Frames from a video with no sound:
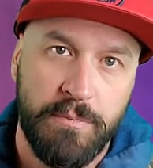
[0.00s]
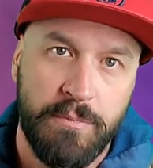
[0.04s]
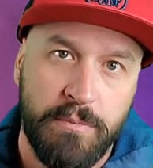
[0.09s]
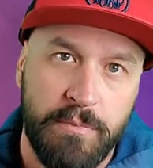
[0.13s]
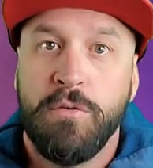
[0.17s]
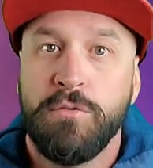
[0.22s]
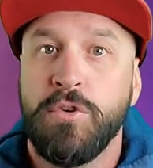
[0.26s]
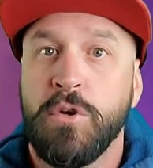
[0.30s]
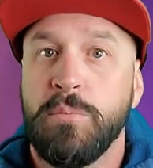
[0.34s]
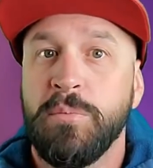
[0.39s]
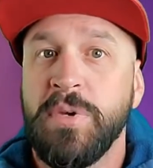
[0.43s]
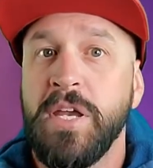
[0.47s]

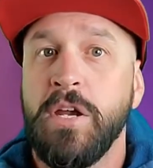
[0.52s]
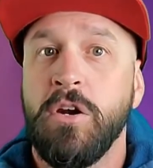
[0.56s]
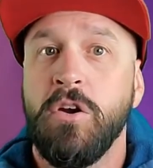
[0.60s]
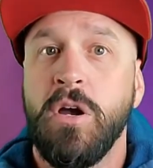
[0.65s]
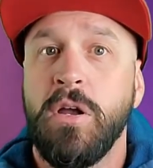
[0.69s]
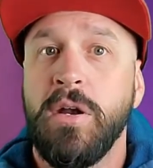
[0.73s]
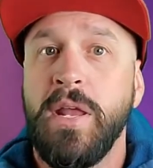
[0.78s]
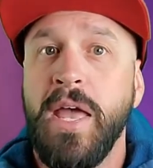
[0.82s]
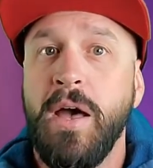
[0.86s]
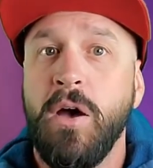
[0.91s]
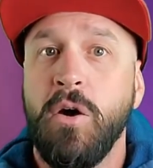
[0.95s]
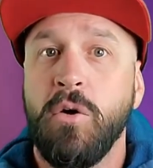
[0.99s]
From here
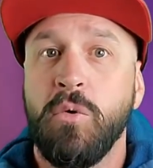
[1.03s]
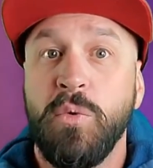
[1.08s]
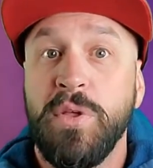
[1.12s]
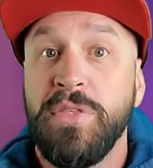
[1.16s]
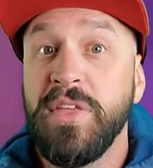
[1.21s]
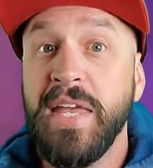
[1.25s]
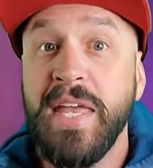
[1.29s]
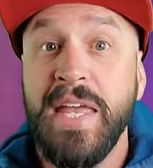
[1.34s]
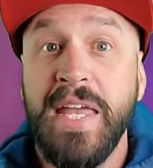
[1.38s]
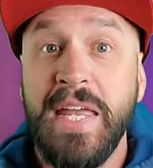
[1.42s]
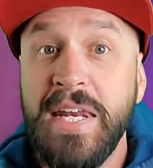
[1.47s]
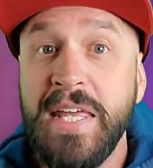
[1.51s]
on out,
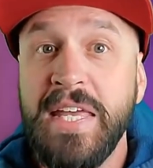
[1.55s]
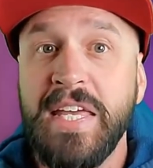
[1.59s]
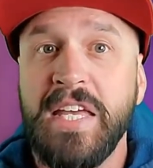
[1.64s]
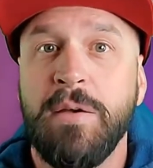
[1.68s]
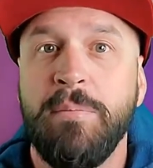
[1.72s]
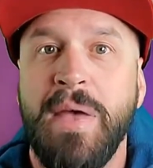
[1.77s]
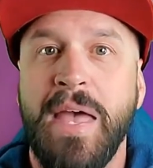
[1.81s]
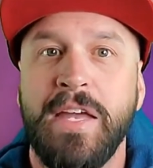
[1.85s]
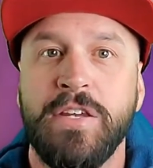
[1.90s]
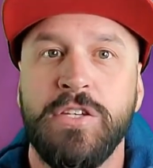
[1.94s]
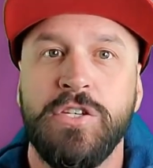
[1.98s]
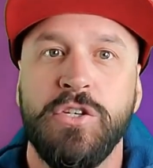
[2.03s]
with any
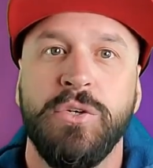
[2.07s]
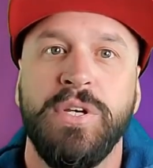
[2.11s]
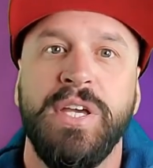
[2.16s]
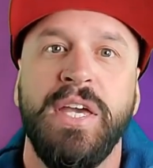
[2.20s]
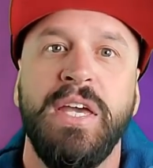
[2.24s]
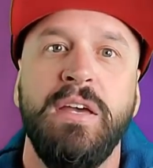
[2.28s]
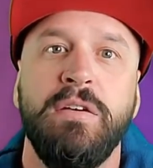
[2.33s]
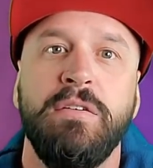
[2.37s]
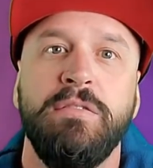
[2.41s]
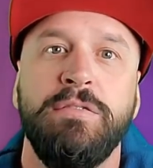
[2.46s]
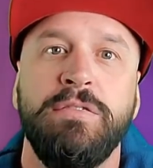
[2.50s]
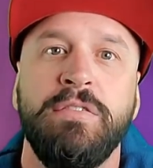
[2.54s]
command you
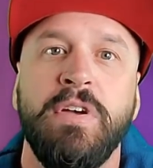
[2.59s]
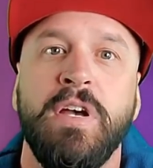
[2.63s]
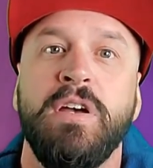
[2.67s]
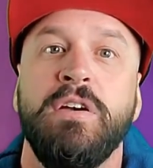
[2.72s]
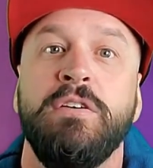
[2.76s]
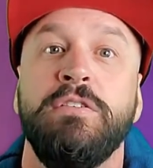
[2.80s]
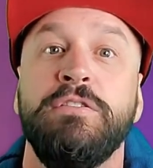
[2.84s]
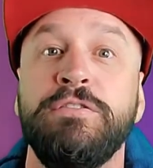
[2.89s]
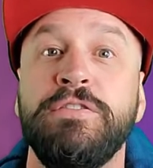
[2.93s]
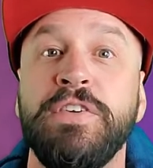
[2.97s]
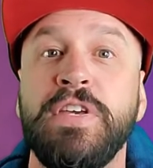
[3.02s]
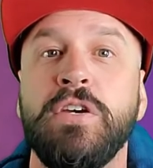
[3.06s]
give,
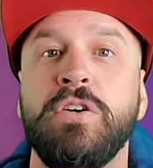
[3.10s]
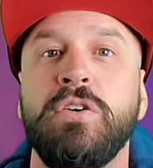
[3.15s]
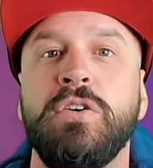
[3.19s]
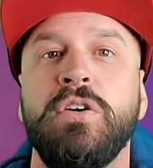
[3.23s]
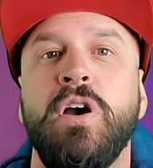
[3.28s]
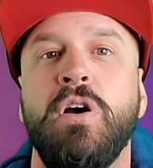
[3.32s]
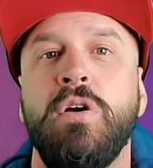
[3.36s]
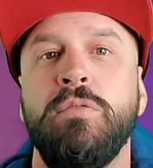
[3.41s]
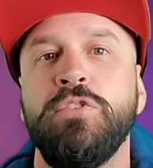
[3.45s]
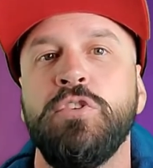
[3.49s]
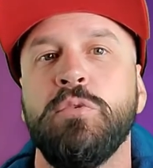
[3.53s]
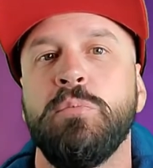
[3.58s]
feel
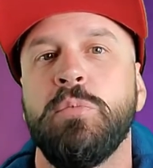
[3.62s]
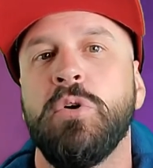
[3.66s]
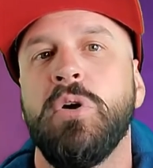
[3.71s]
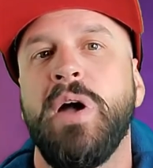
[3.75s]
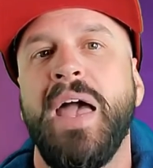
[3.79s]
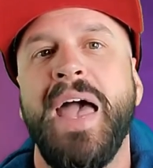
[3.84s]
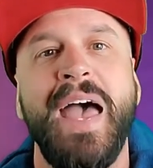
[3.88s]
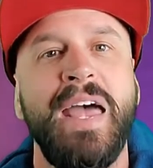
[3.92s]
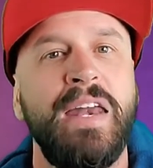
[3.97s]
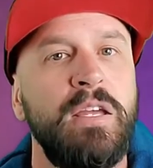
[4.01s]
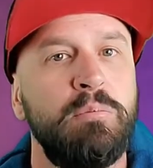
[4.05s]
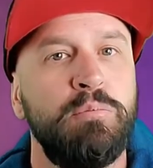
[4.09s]
comfortable
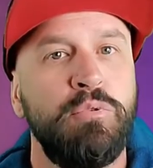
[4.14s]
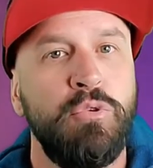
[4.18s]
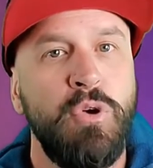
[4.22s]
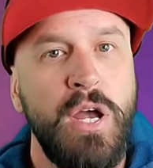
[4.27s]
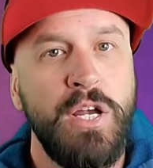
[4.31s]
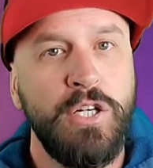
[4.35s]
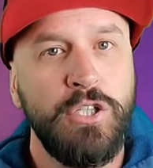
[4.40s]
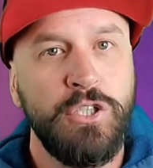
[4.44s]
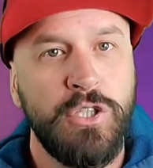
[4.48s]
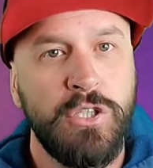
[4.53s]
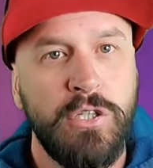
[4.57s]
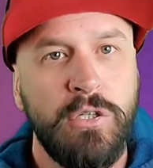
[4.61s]
adding
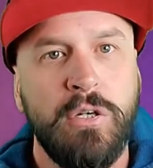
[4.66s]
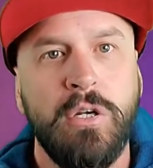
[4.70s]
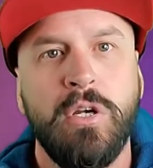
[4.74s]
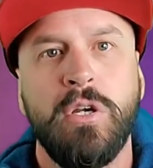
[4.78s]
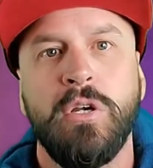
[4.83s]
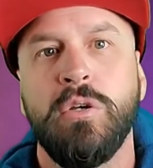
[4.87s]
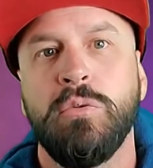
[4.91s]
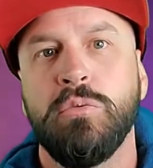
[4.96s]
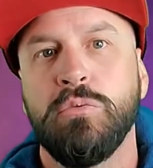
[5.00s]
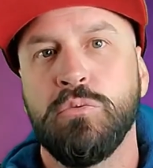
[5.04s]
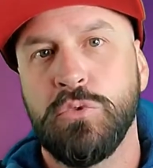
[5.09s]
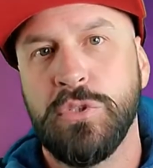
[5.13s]
pressure
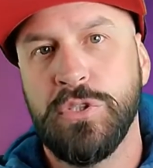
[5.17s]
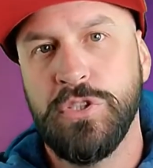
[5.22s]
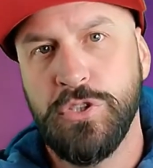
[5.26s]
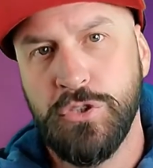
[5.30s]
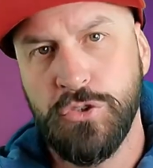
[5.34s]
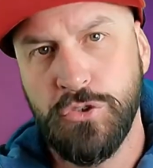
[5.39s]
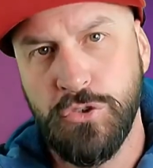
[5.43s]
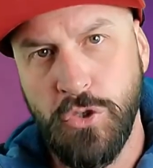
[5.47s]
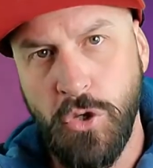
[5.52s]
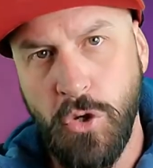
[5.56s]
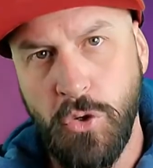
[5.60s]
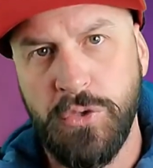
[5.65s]
with
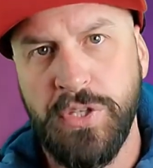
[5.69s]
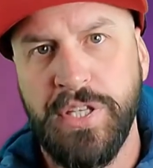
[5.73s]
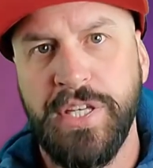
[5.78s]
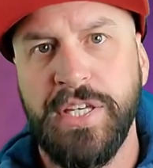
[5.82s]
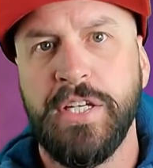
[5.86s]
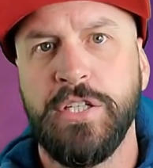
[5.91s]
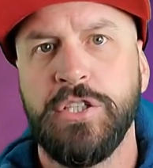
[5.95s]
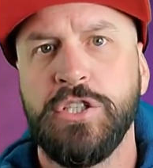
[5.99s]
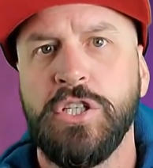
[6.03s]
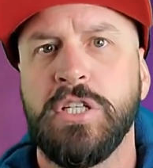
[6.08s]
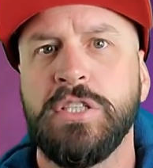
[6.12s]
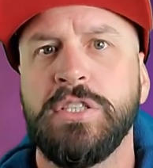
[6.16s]
slowly
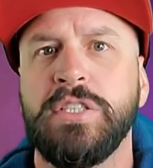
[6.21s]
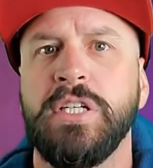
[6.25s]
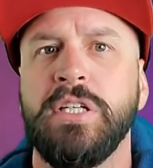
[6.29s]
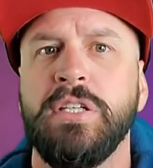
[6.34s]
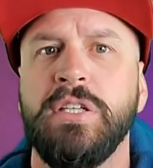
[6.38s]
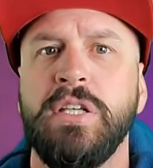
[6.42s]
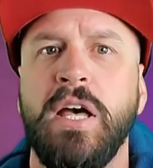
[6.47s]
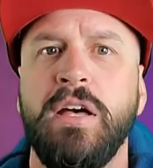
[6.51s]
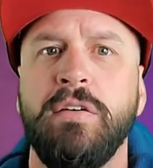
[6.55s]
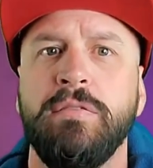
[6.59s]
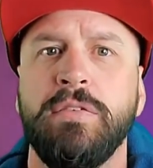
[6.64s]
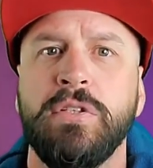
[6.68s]
adjusting
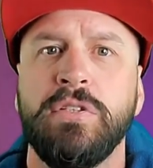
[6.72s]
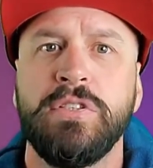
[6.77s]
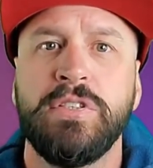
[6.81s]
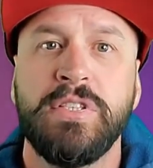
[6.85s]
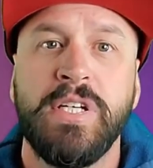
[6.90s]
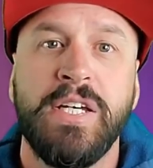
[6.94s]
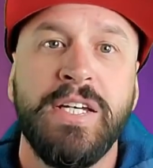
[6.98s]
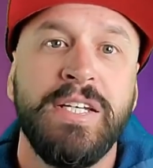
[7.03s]
levels